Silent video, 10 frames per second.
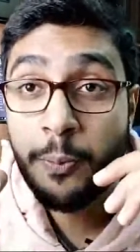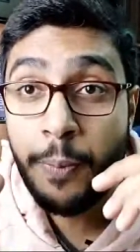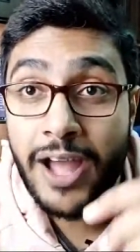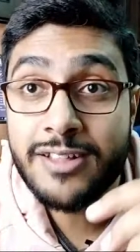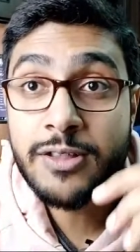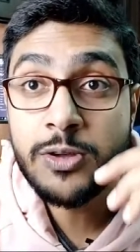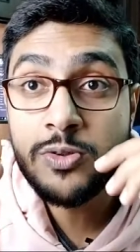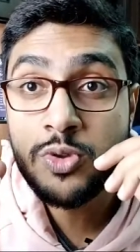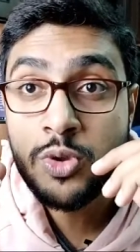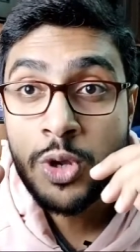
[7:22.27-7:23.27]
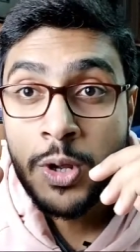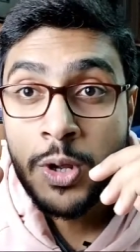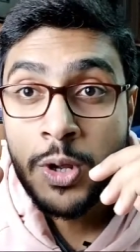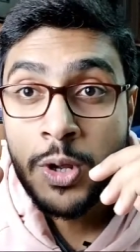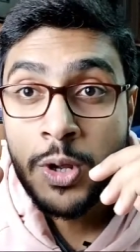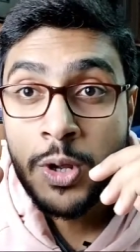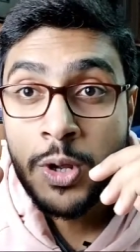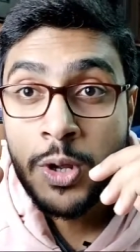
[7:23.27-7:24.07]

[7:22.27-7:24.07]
pythons uh, uh